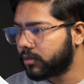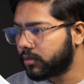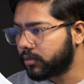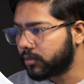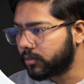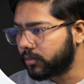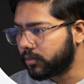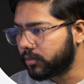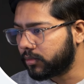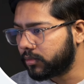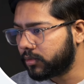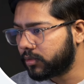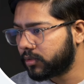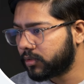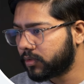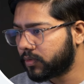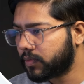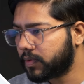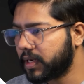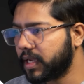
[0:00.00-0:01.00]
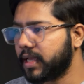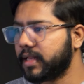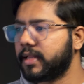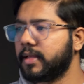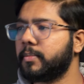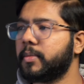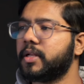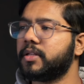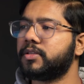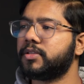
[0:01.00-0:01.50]
Tools, create
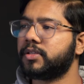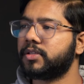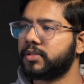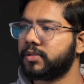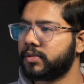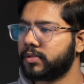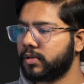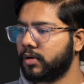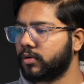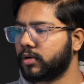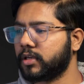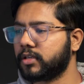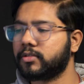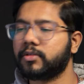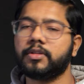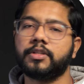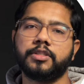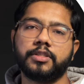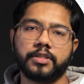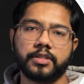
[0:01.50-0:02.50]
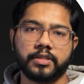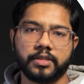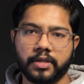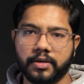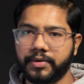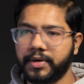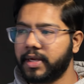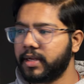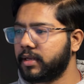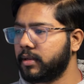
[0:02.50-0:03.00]
image. Okay, so it's just
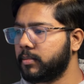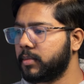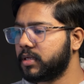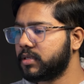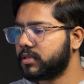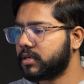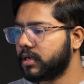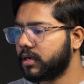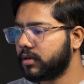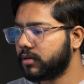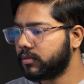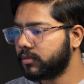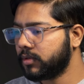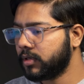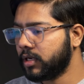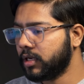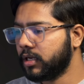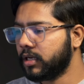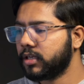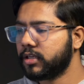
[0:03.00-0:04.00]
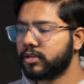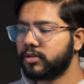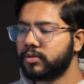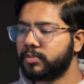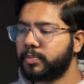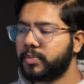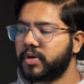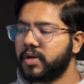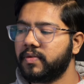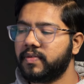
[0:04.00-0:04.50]
create image now. You
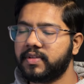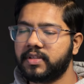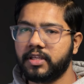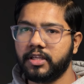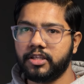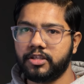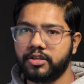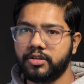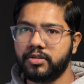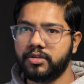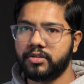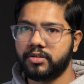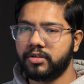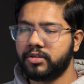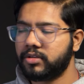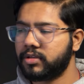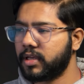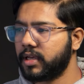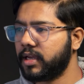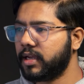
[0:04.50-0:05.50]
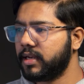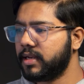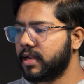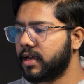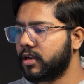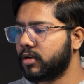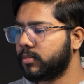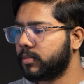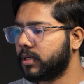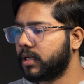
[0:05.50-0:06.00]
previously it used to say
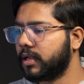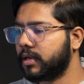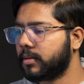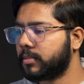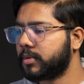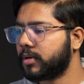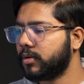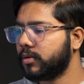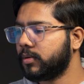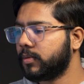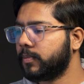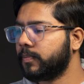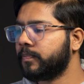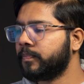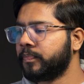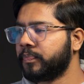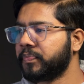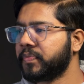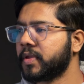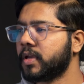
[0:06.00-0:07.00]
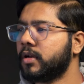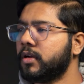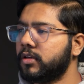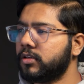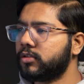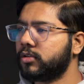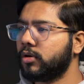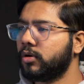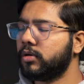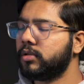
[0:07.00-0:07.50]
Nano Banana Pro.
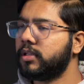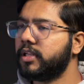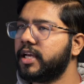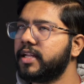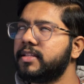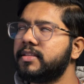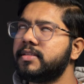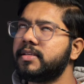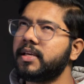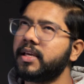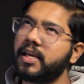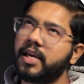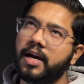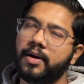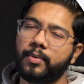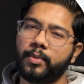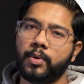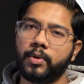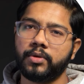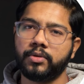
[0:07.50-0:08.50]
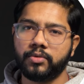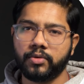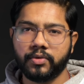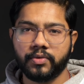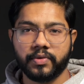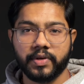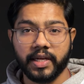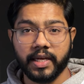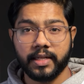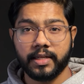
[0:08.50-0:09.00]
So let's say I want to
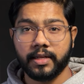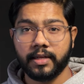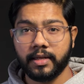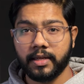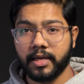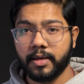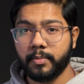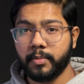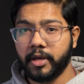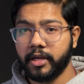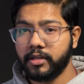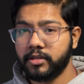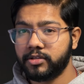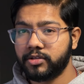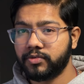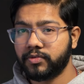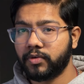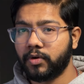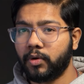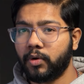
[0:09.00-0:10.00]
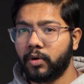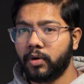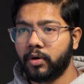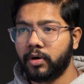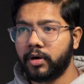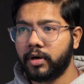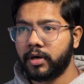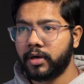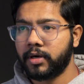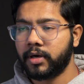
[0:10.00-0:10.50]
create an image
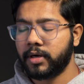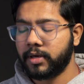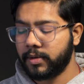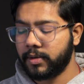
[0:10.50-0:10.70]
for